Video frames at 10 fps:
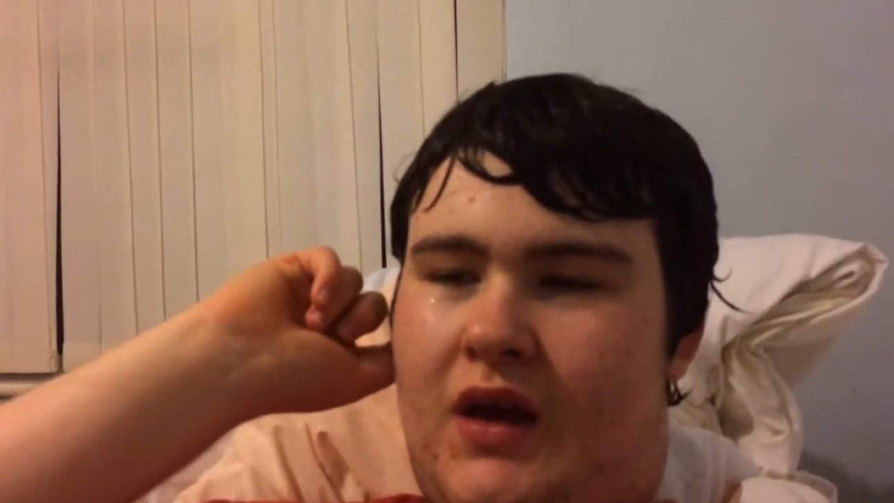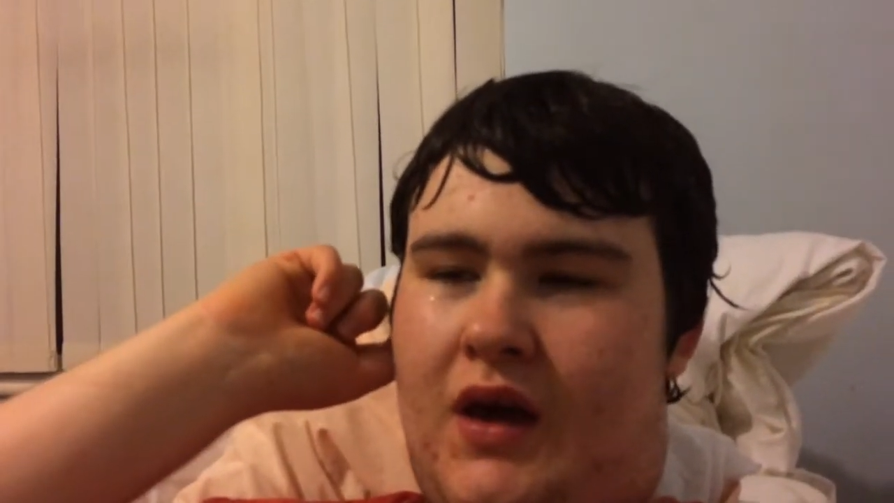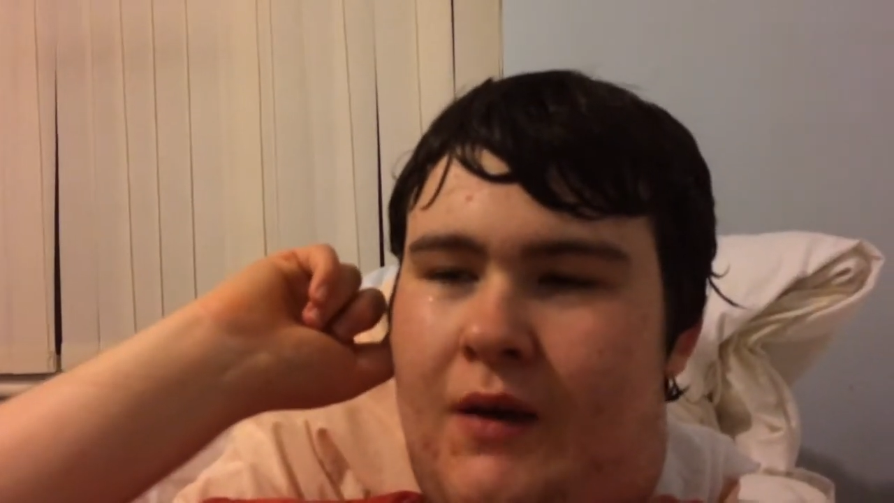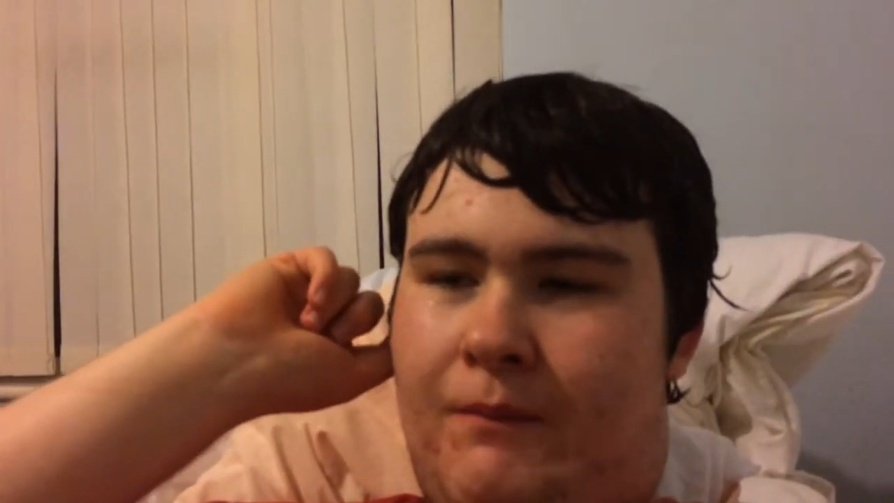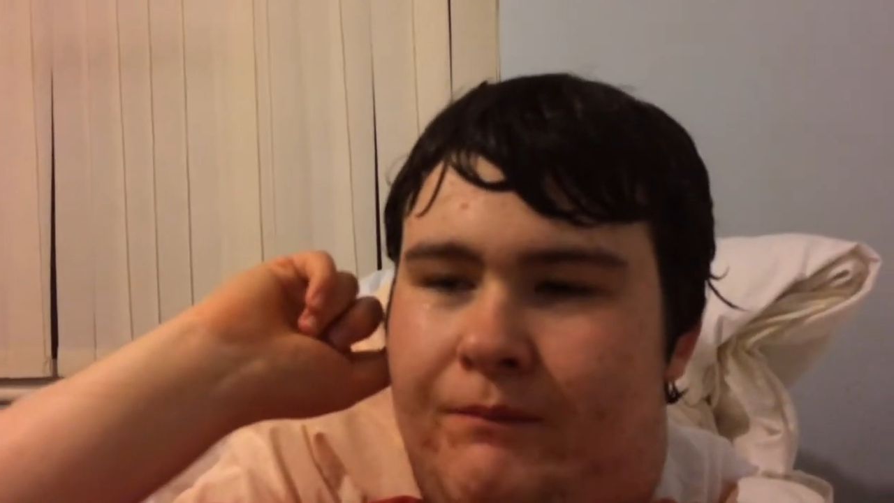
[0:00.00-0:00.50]

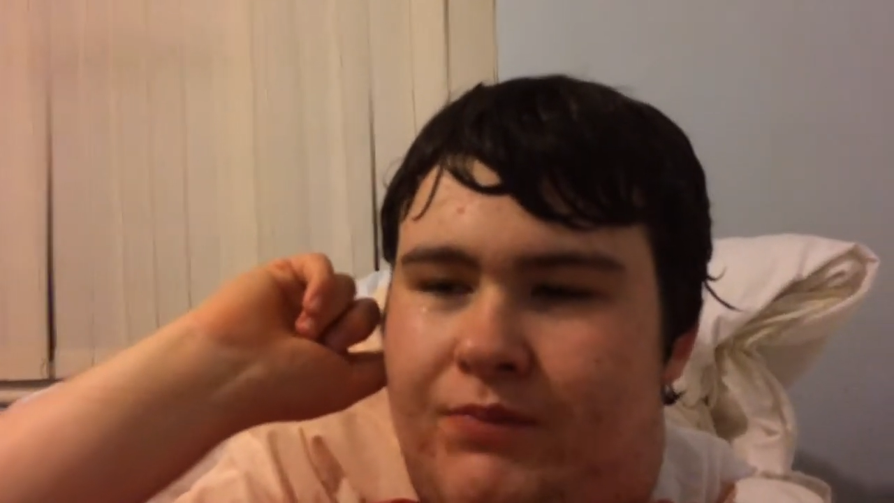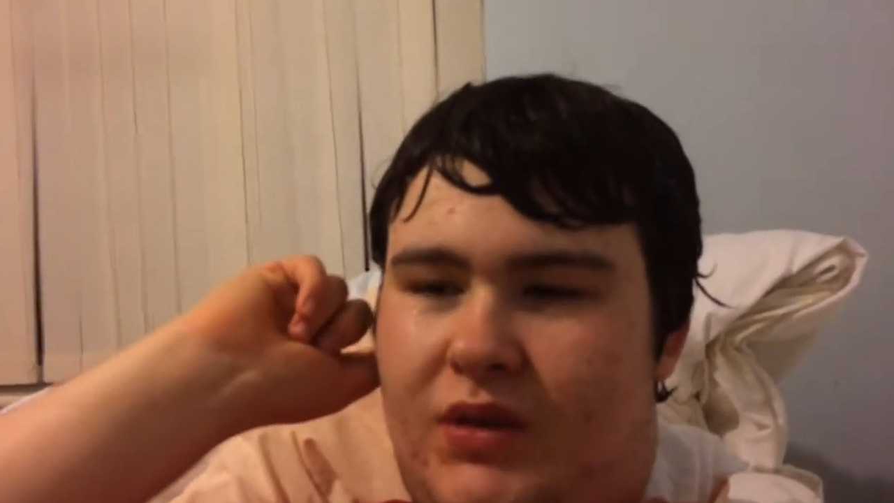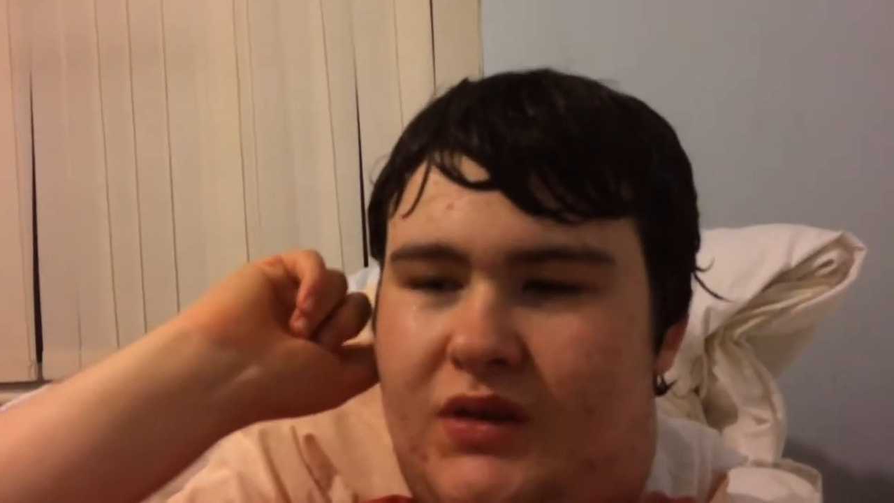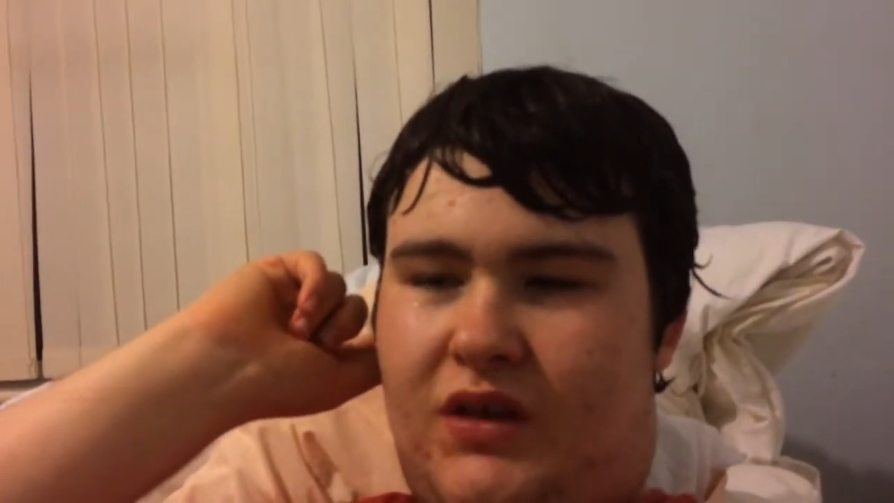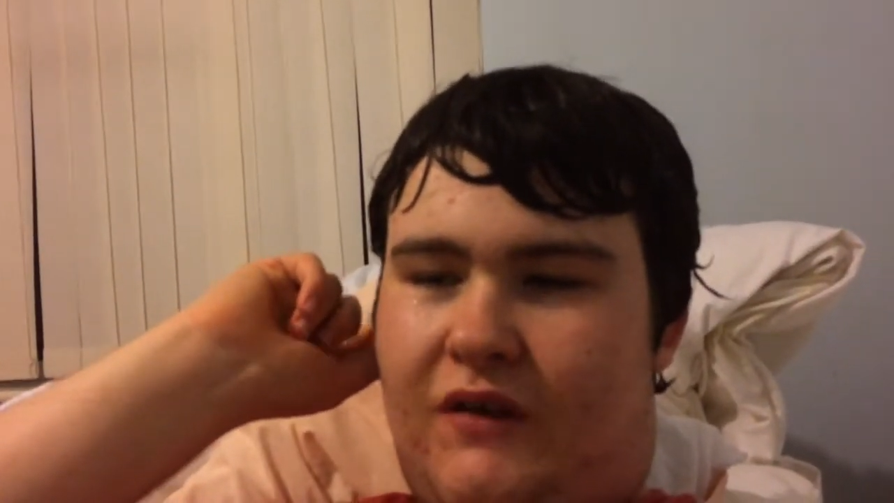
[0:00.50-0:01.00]

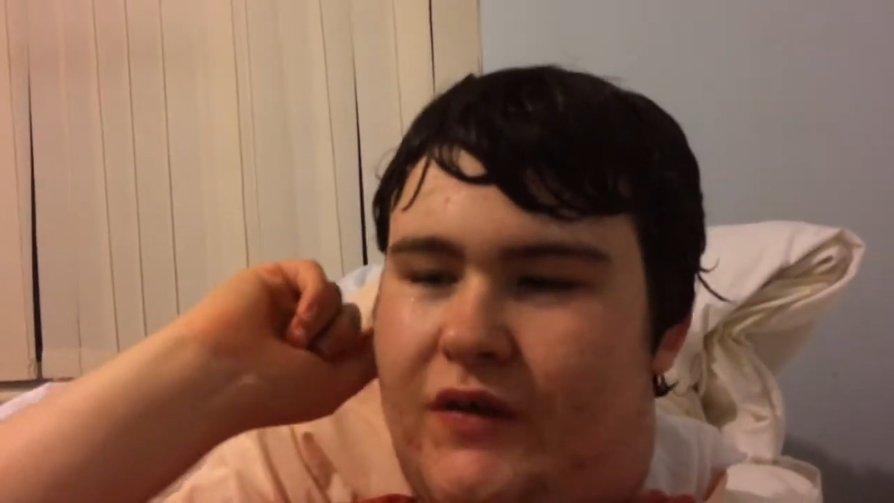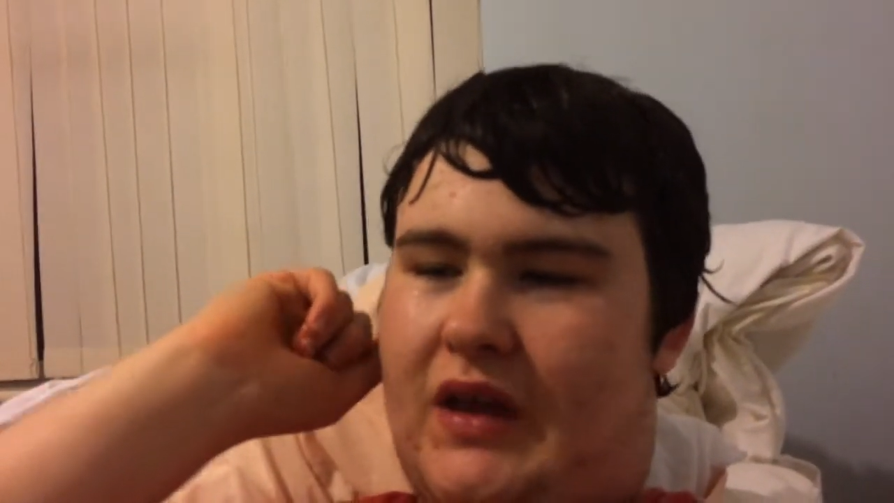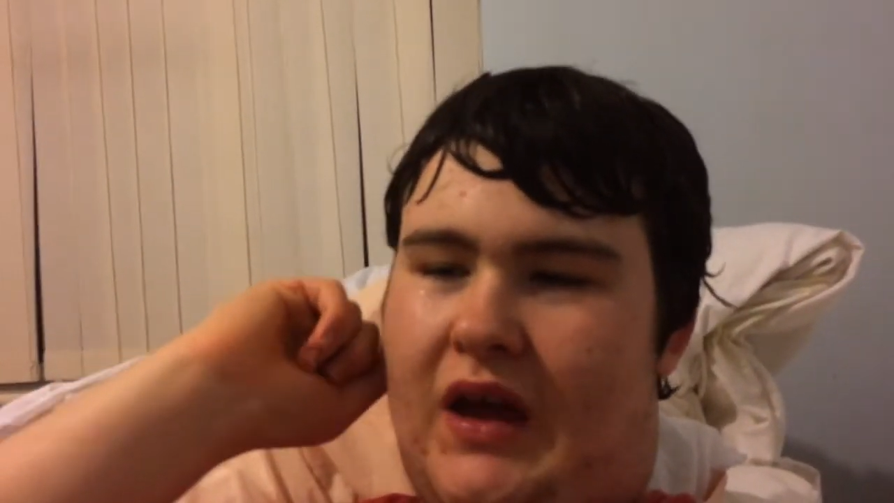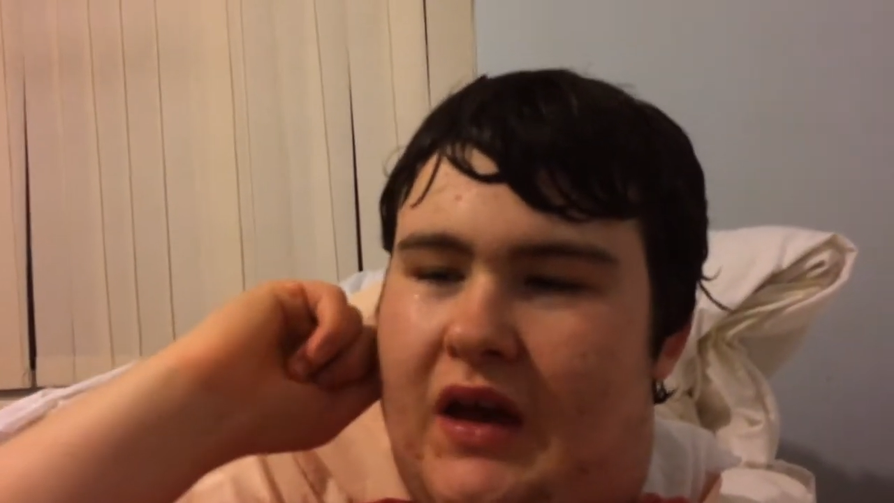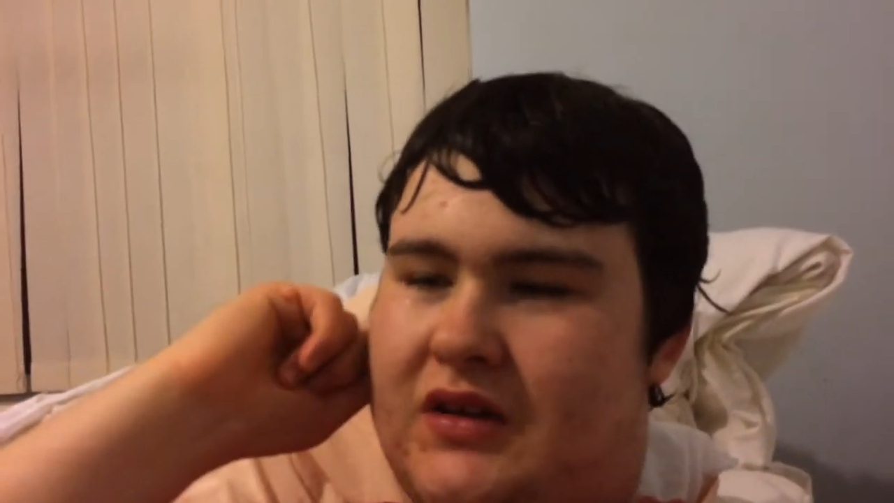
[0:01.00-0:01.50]
The other
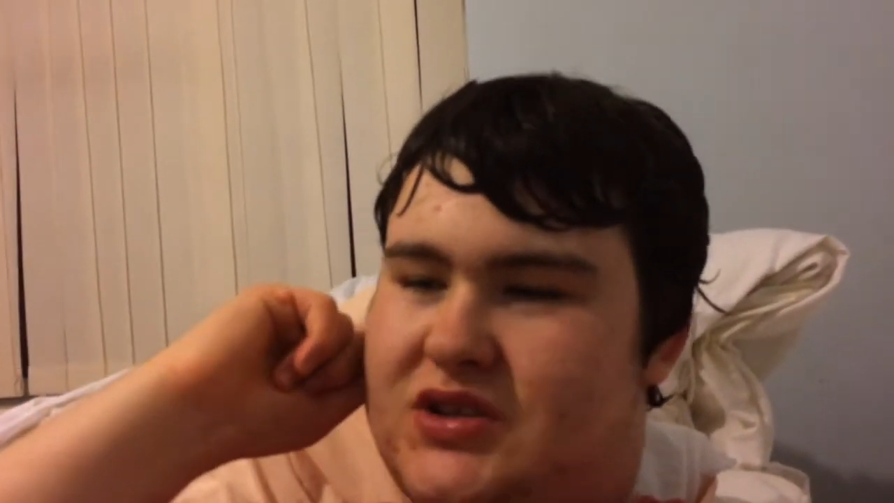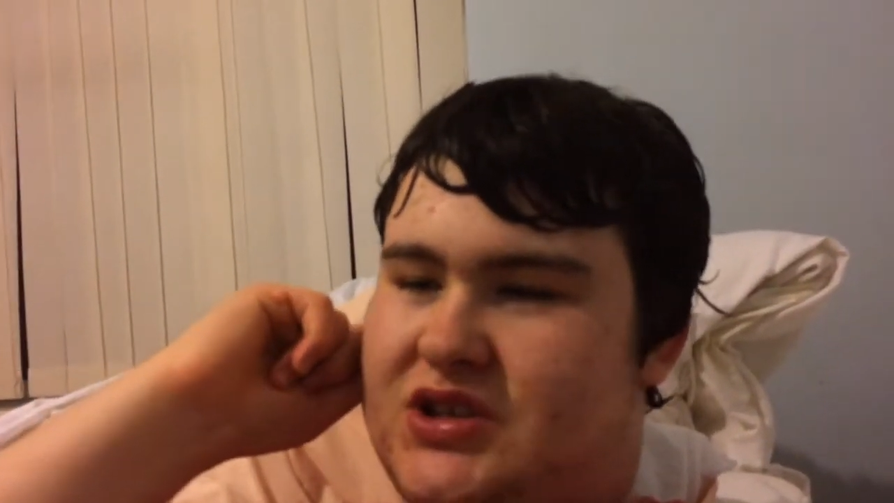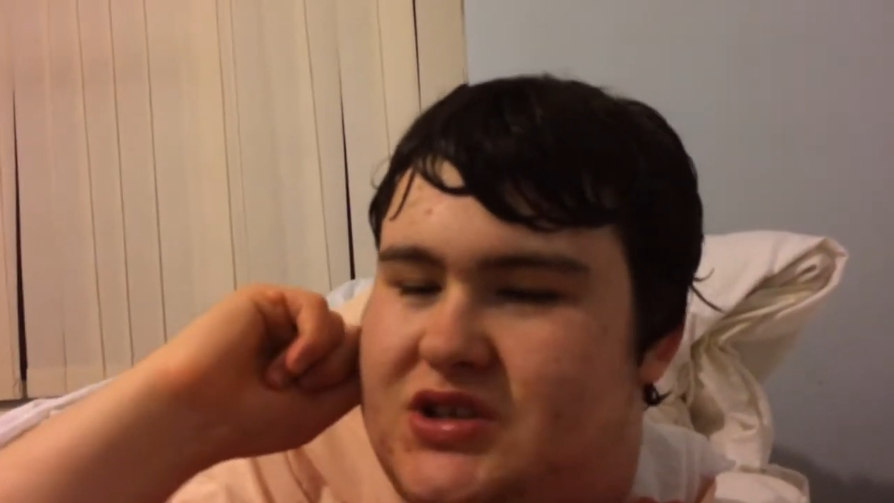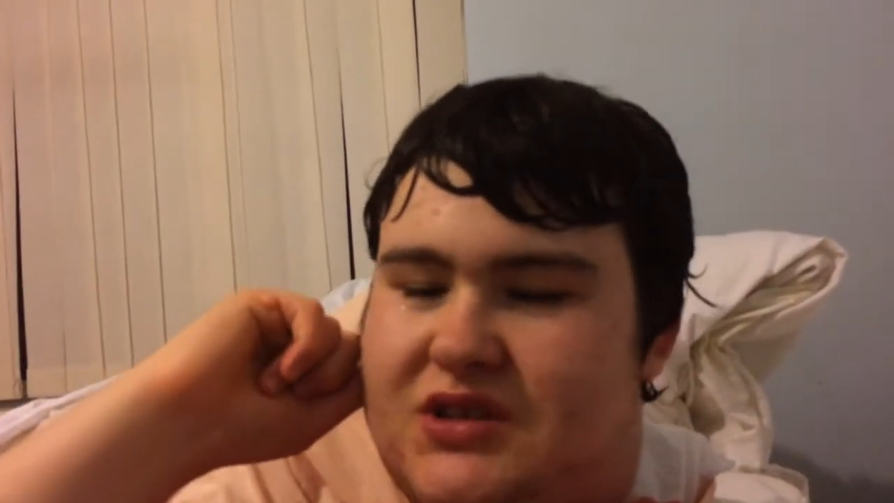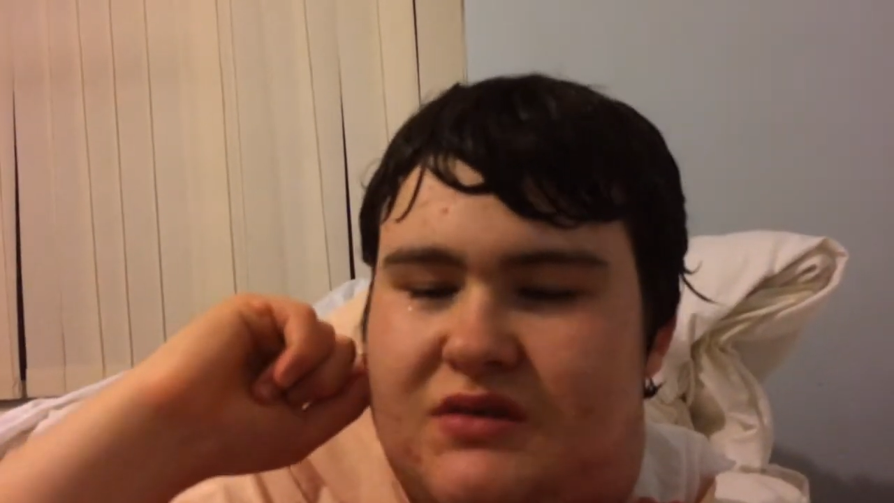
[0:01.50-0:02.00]
night I was
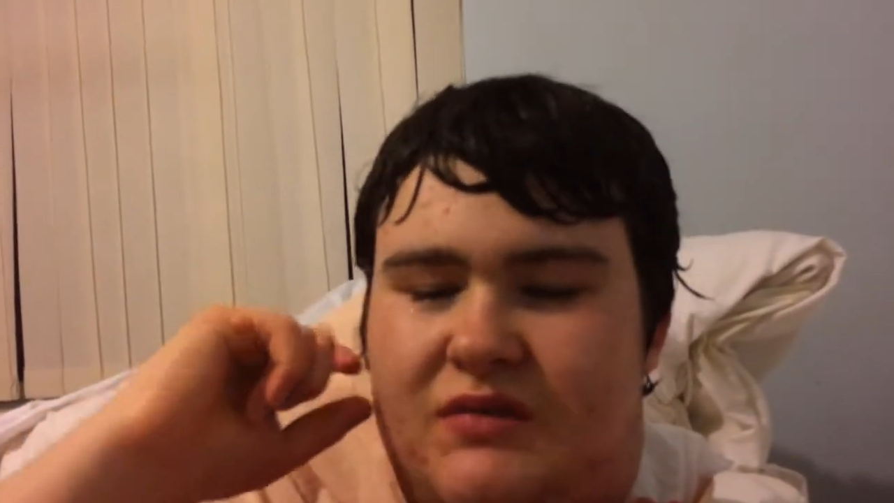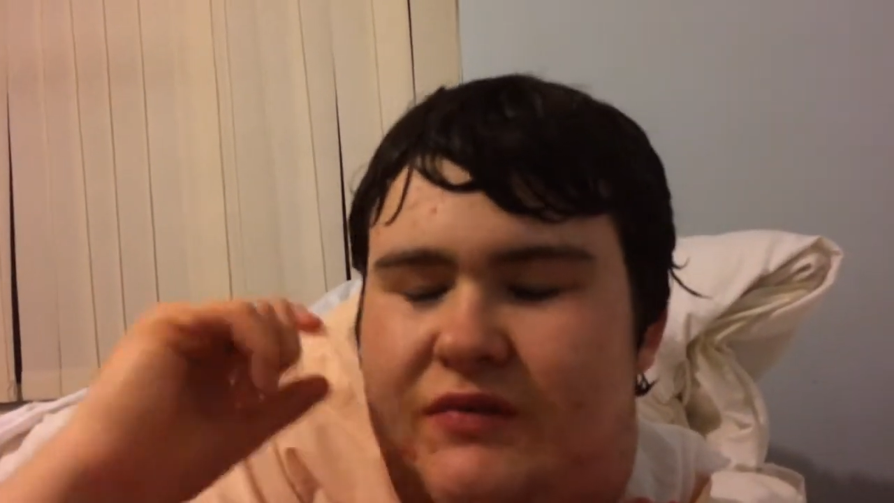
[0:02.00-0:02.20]
just